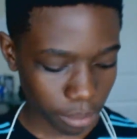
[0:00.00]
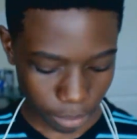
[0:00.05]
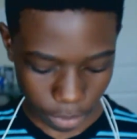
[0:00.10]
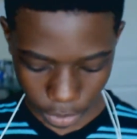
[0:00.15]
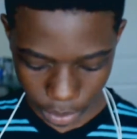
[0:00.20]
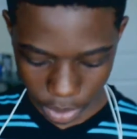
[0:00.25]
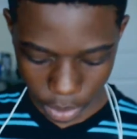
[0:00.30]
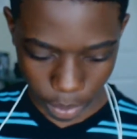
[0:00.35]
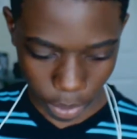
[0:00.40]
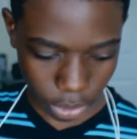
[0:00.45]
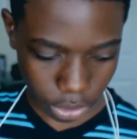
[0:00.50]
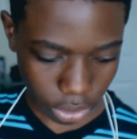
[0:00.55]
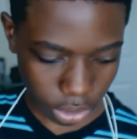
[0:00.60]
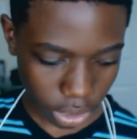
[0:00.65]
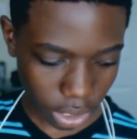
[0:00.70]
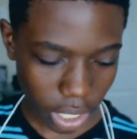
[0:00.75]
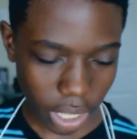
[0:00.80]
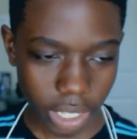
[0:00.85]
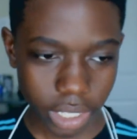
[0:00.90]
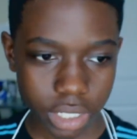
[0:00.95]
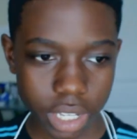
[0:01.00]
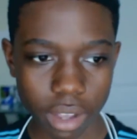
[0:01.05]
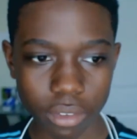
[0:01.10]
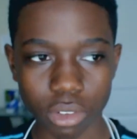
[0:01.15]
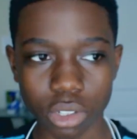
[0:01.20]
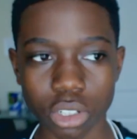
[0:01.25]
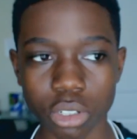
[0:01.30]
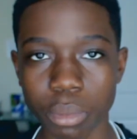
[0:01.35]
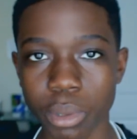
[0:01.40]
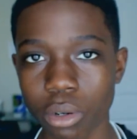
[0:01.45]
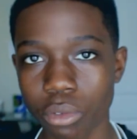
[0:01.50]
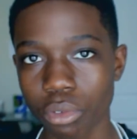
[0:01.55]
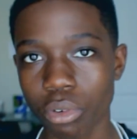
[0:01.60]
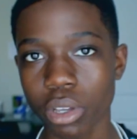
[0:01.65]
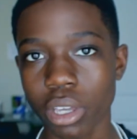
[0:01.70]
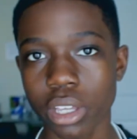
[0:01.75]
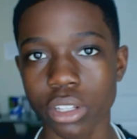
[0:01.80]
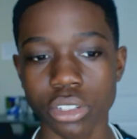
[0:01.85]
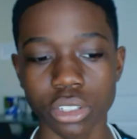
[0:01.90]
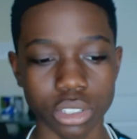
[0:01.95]
for me personally, I like to have a little bit of
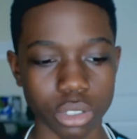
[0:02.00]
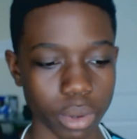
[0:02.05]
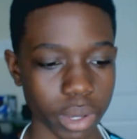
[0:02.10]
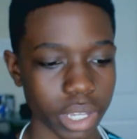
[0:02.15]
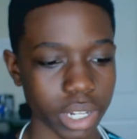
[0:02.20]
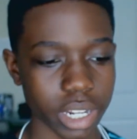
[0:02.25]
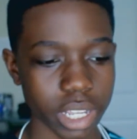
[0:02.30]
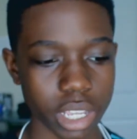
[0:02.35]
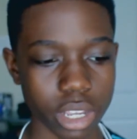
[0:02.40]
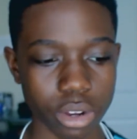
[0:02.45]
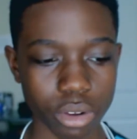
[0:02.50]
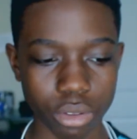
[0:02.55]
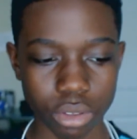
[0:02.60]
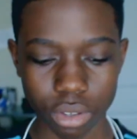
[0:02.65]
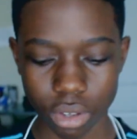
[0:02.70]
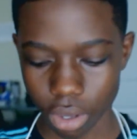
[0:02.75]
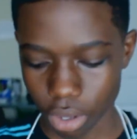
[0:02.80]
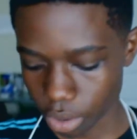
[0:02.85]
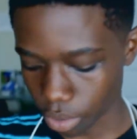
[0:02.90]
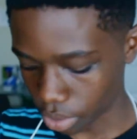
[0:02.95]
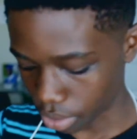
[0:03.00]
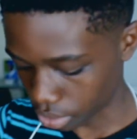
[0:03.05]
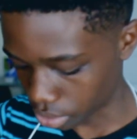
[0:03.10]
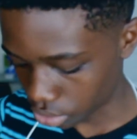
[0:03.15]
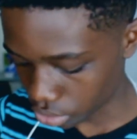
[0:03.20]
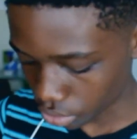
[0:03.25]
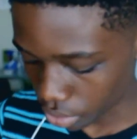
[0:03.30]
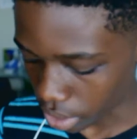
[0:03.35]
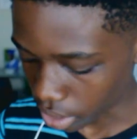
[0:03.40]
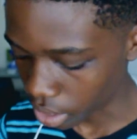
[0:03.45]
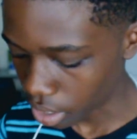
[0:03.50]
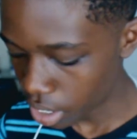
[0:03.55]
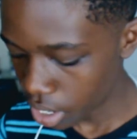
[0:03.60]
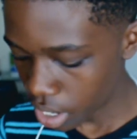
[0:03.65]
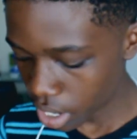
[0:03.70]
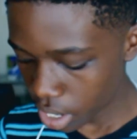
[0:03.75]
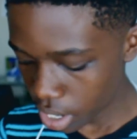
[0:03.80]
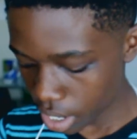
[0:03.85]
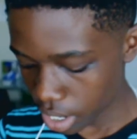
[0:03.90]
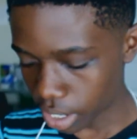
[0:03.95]
ringing just so I can hear the yo-yo on the string,
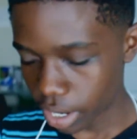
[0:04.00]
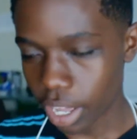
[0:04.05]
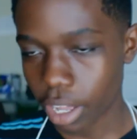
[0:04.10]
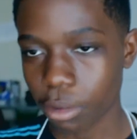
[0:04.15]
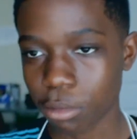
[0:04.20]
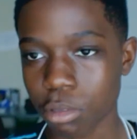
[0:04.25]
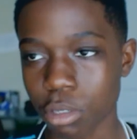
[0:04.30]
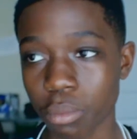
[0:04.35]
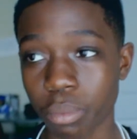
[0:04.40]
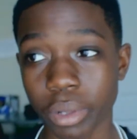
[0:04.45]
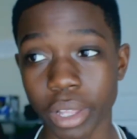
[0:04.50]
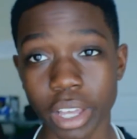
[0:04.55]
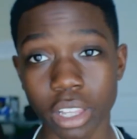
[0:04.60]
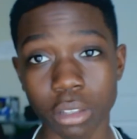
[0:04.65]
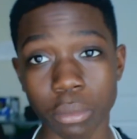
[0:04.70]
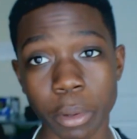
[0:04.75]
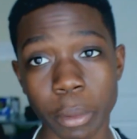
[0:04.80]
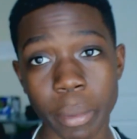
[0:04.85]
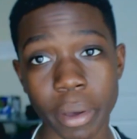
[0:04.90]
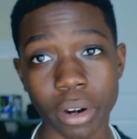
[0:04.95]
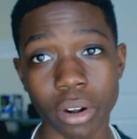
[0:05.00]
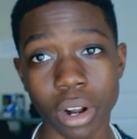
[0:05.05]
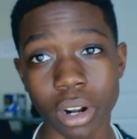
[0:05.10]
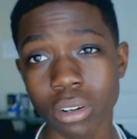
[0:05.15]
and it helps me play a little bit better.